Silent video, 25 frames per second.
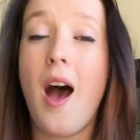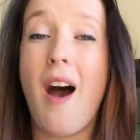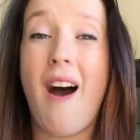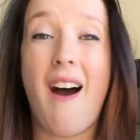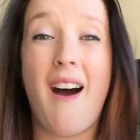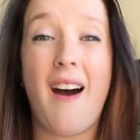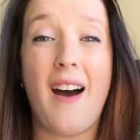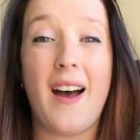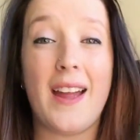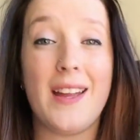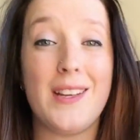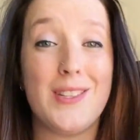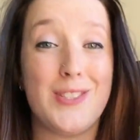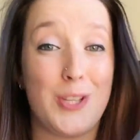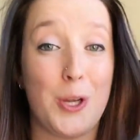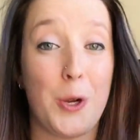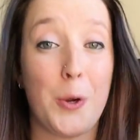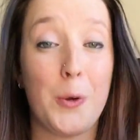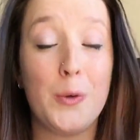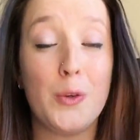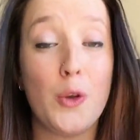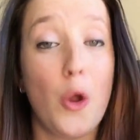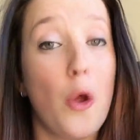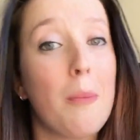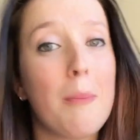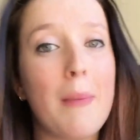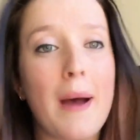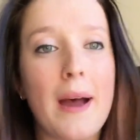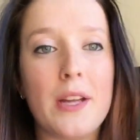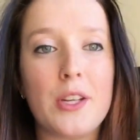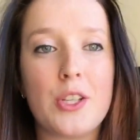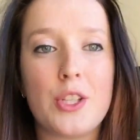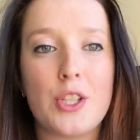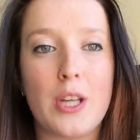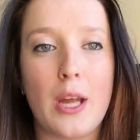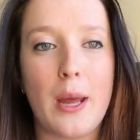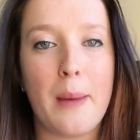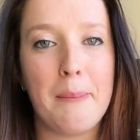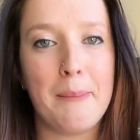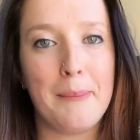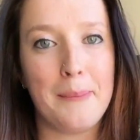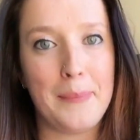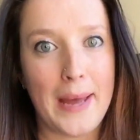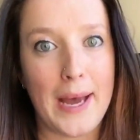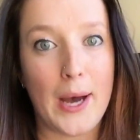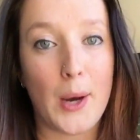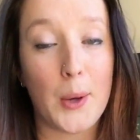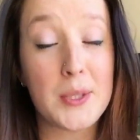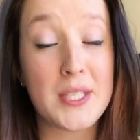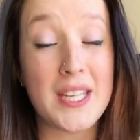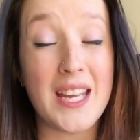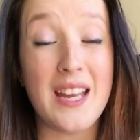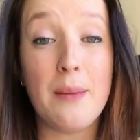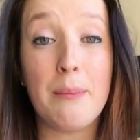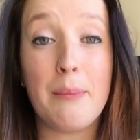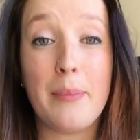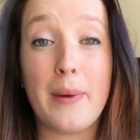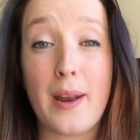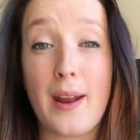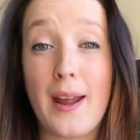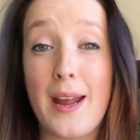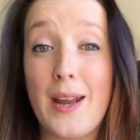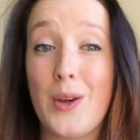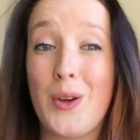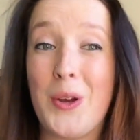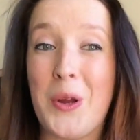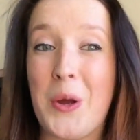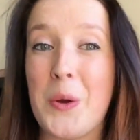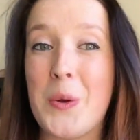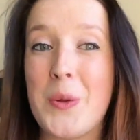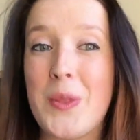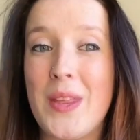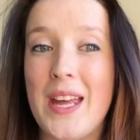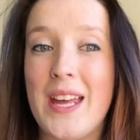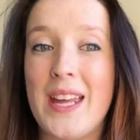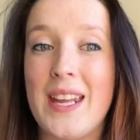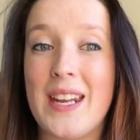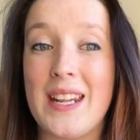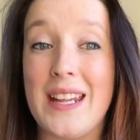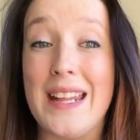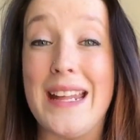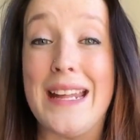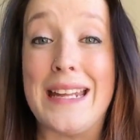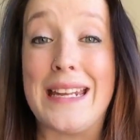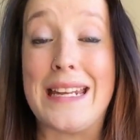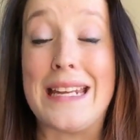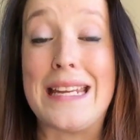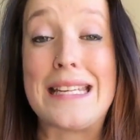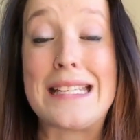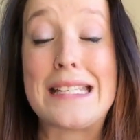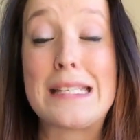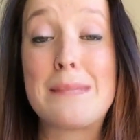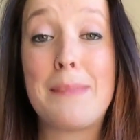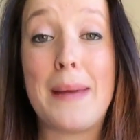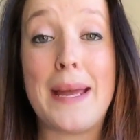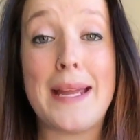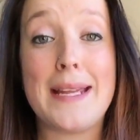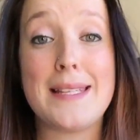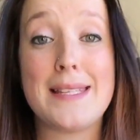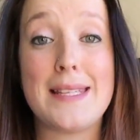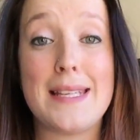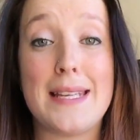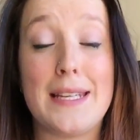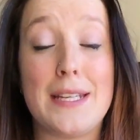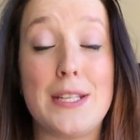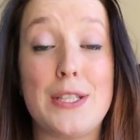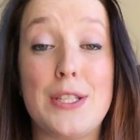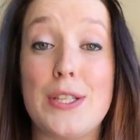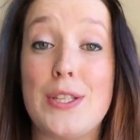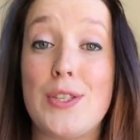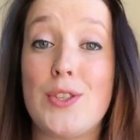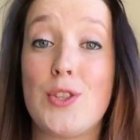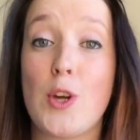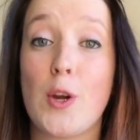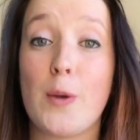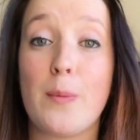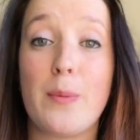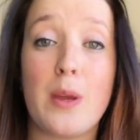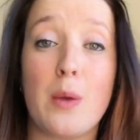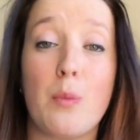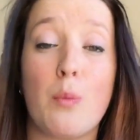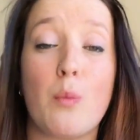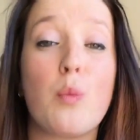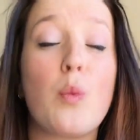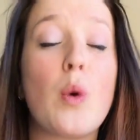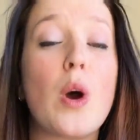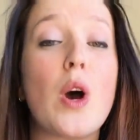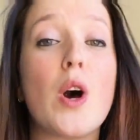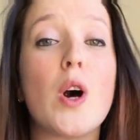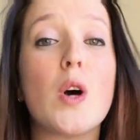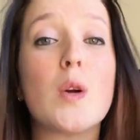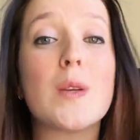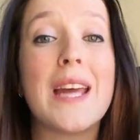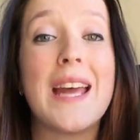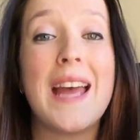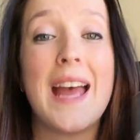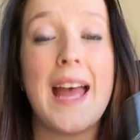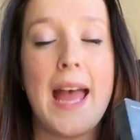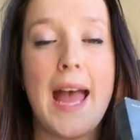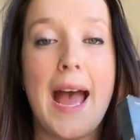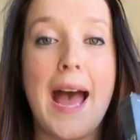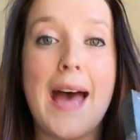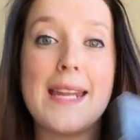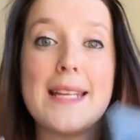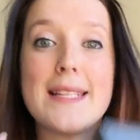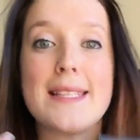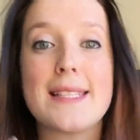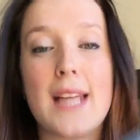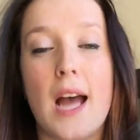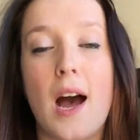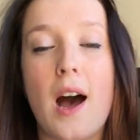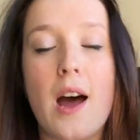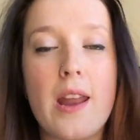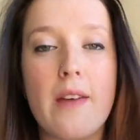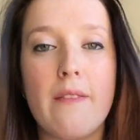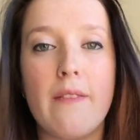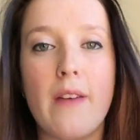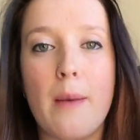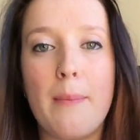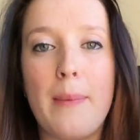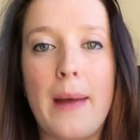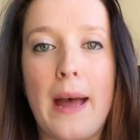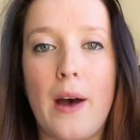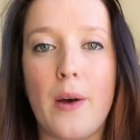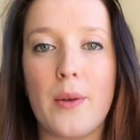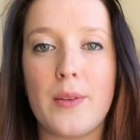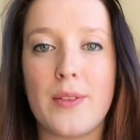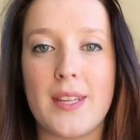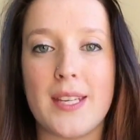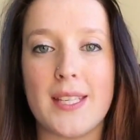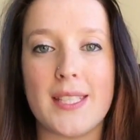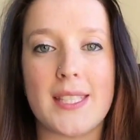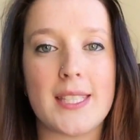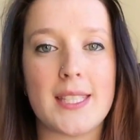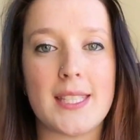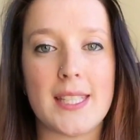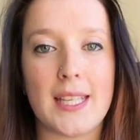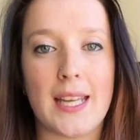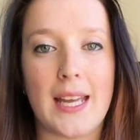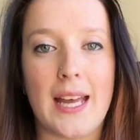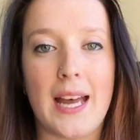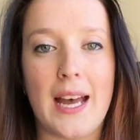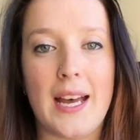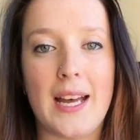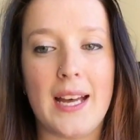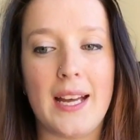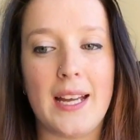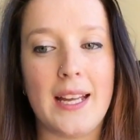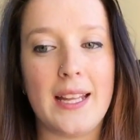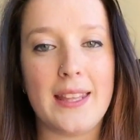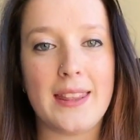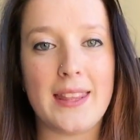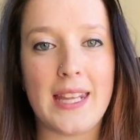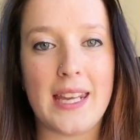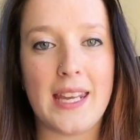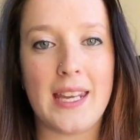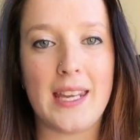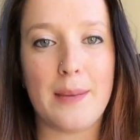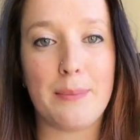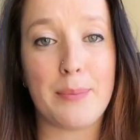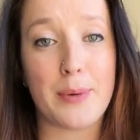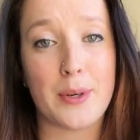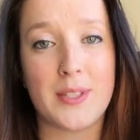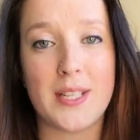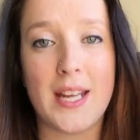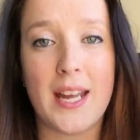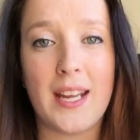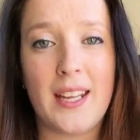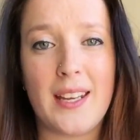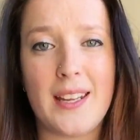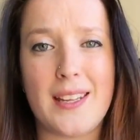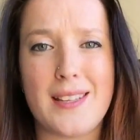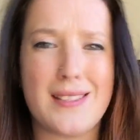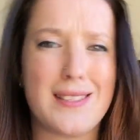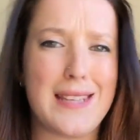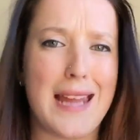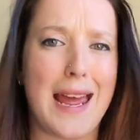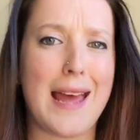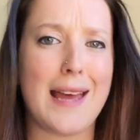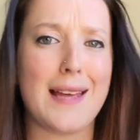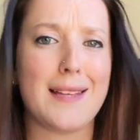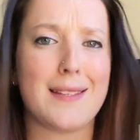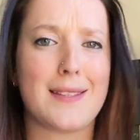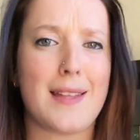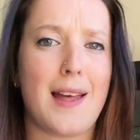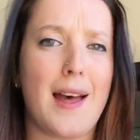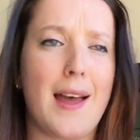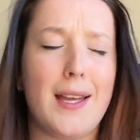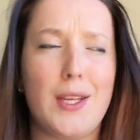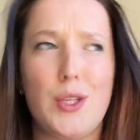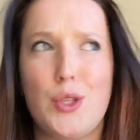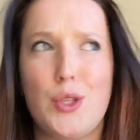I don't know much about it, but I know that it is based in a dystopian world, and it's kind of about this, the protagonist has like